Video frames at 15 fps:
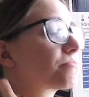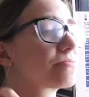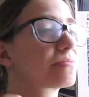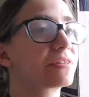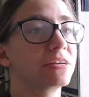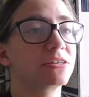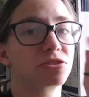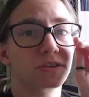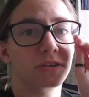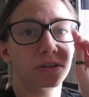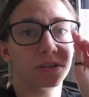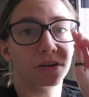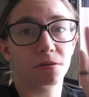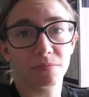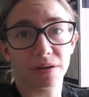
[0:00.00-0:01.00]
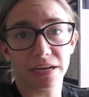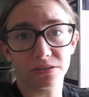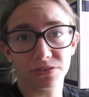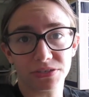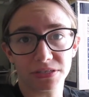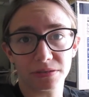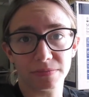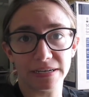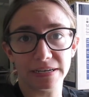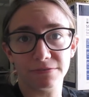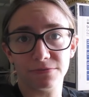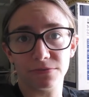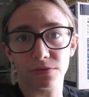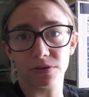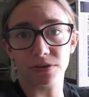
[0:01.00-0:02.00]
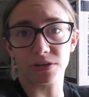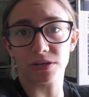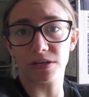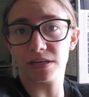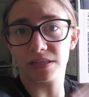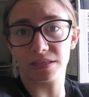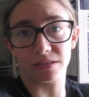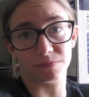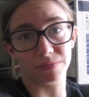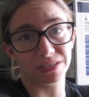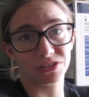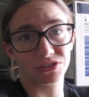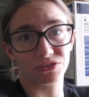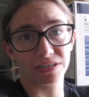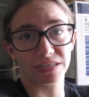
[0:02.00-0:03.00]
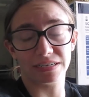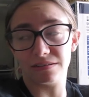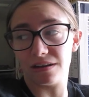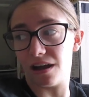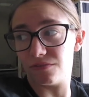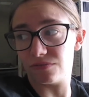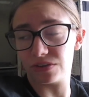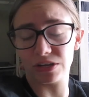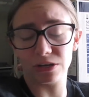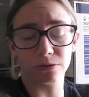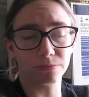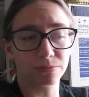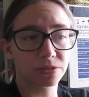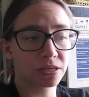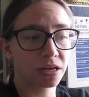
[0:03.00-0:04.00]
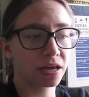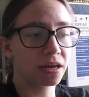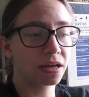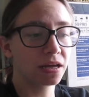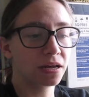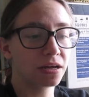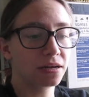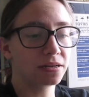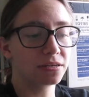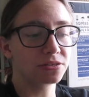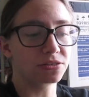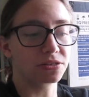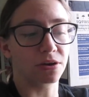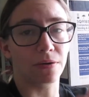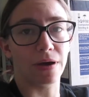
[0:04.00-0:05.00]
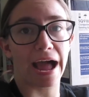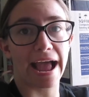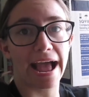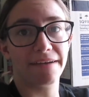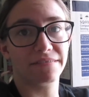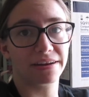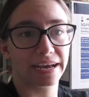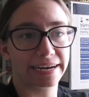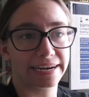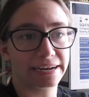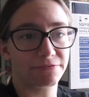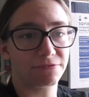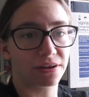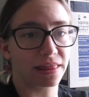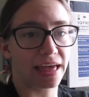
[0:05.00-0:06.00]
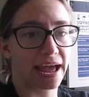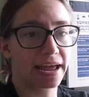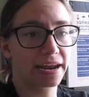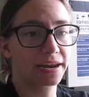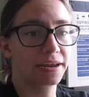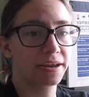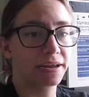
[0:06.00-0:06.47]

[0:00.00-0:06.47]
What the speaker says: digital thumbnails to be for the mystery envelopes. So I have an idea for that.